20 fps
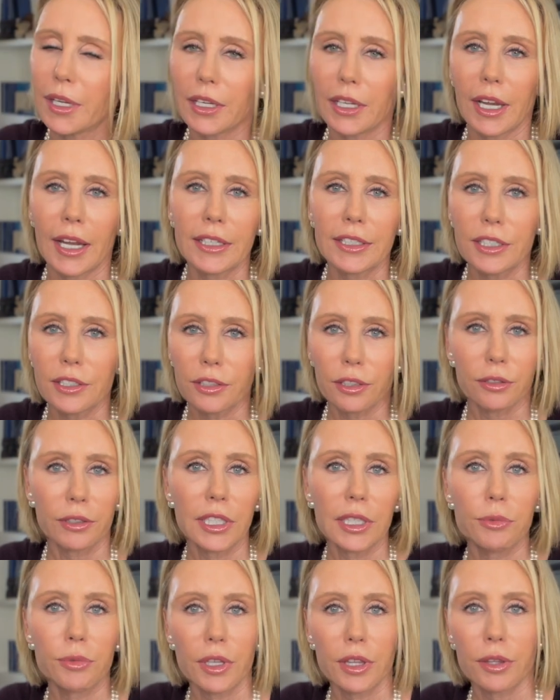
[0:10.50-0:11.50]
but I
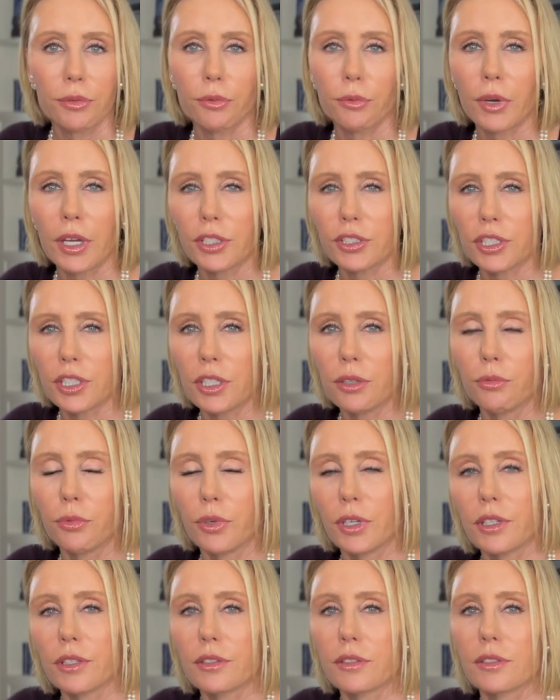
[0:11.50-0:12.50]
disagreed with what she
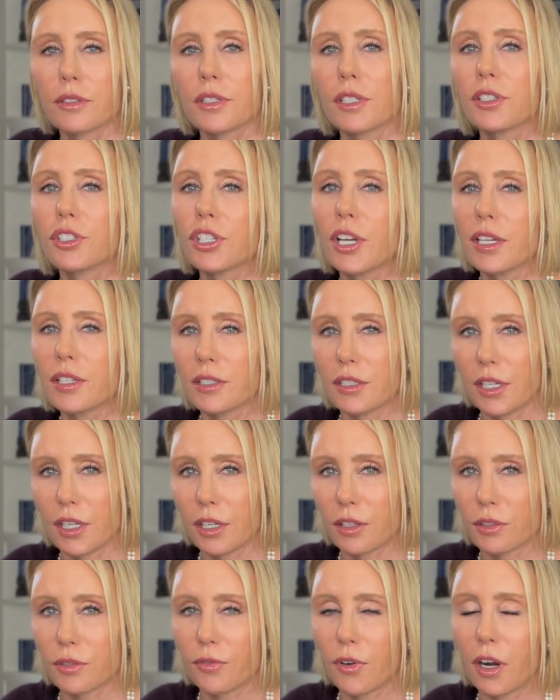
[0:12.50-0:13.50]
was
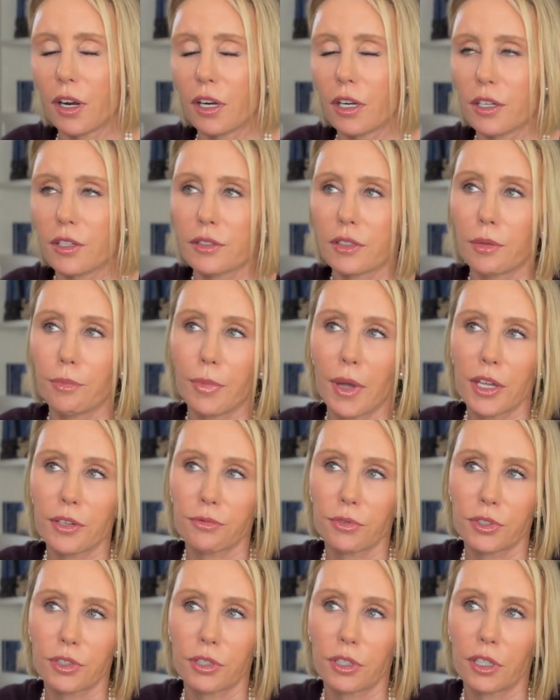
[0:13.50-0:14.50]
suggesting as far as the
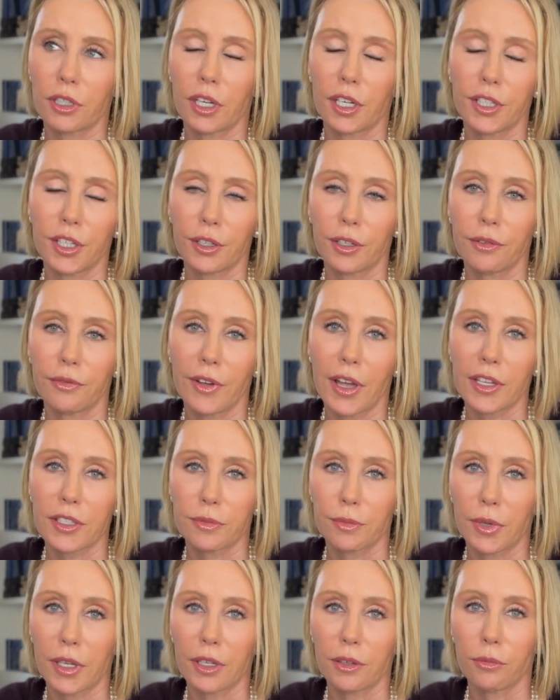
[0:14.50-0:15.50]
best return on your
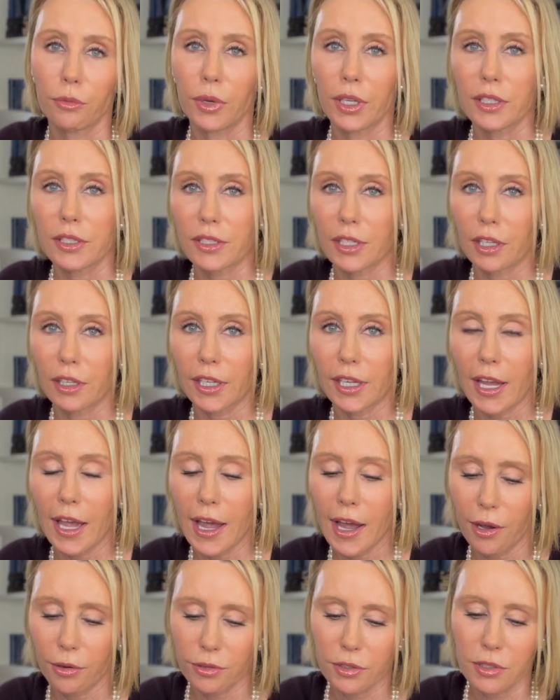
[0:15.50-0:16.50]
investment when selling a
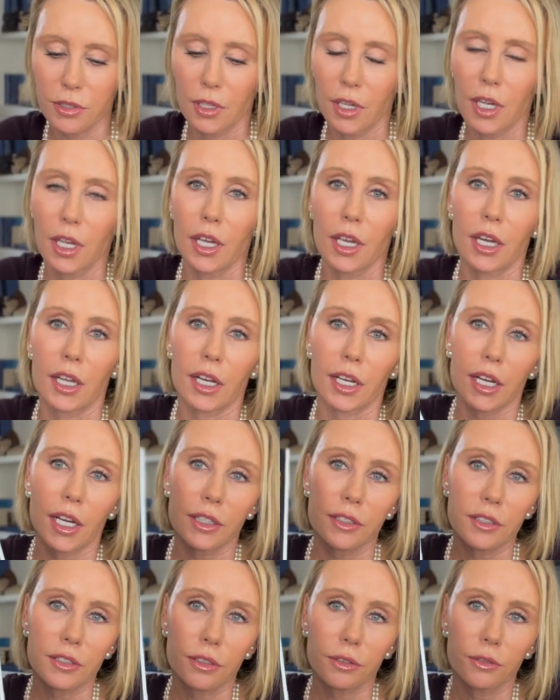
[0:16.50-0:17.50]
house. And I
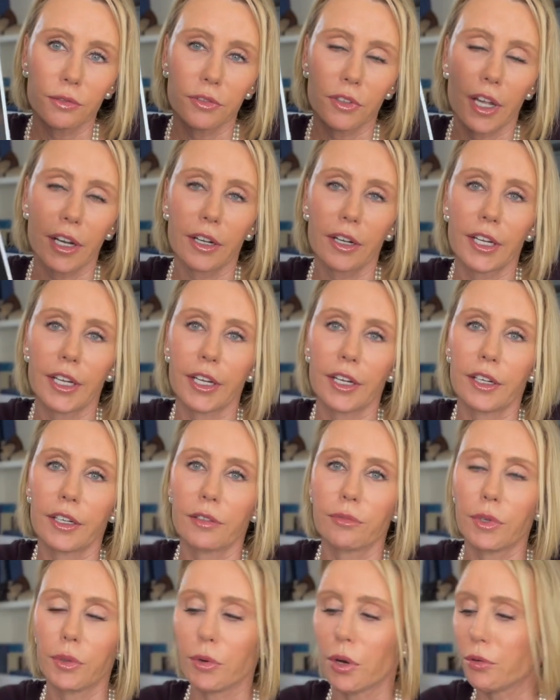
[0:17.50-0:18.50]
got this little flyer
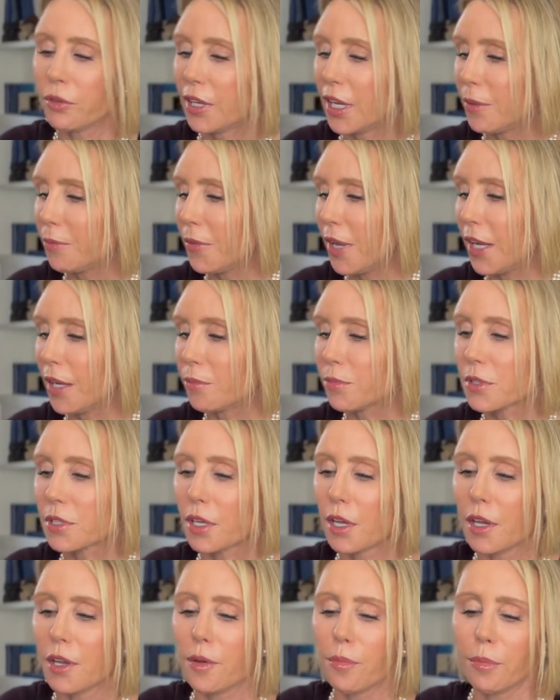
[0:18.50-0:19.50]
here. We won't name names,
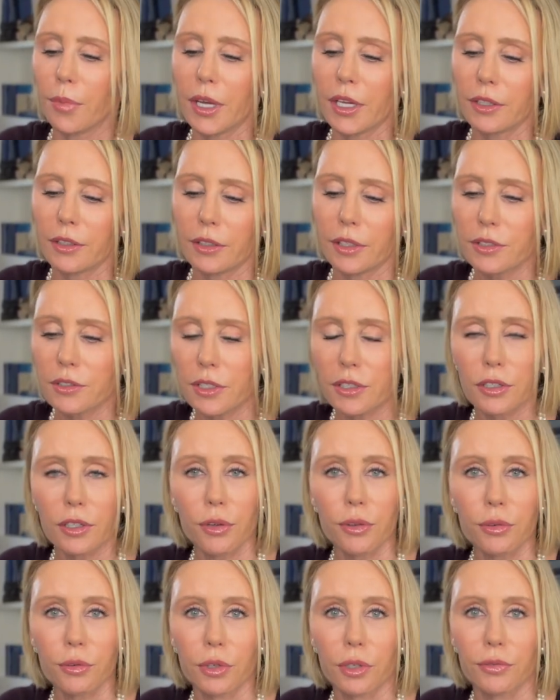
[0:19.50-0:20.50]
but let's just
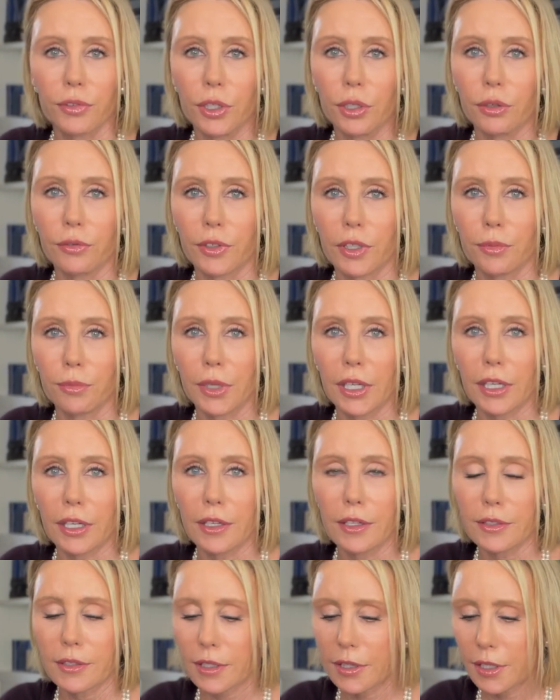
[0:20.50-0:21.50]
go through a few of them
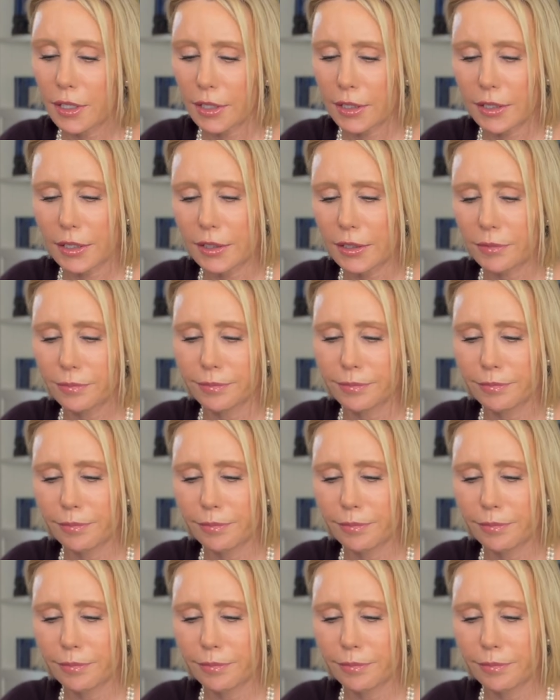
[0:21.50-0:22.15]
because I think um,